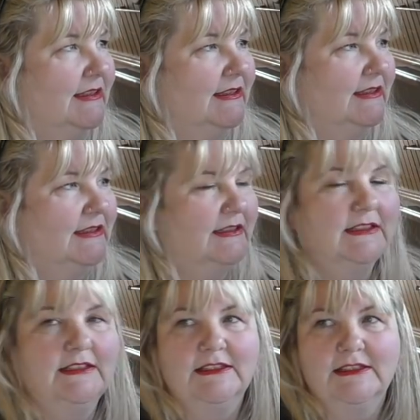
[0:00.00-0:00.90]

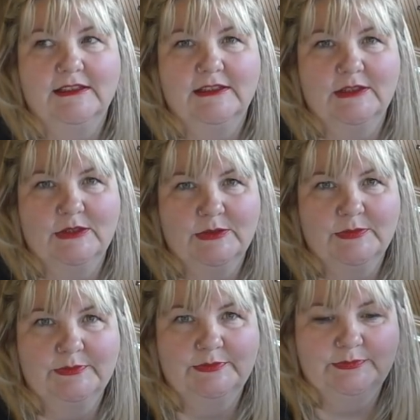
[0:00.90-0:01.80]

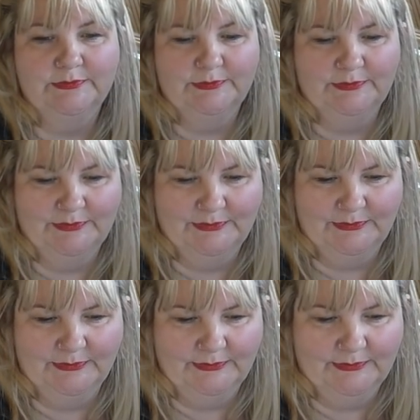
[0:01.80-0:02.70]

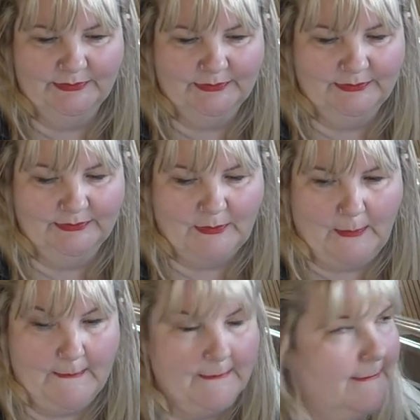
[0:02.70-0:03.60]

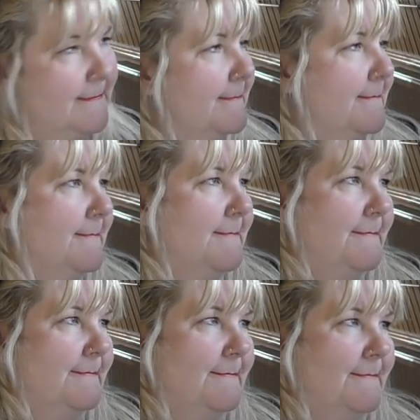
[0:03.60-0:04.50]

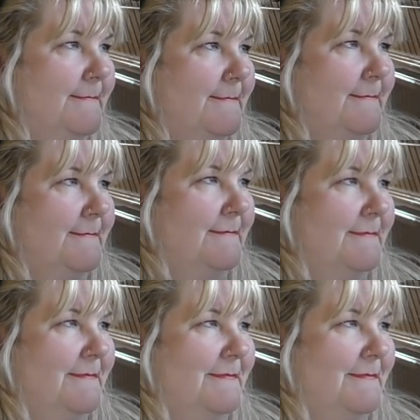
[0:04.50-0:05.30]
(not speaking)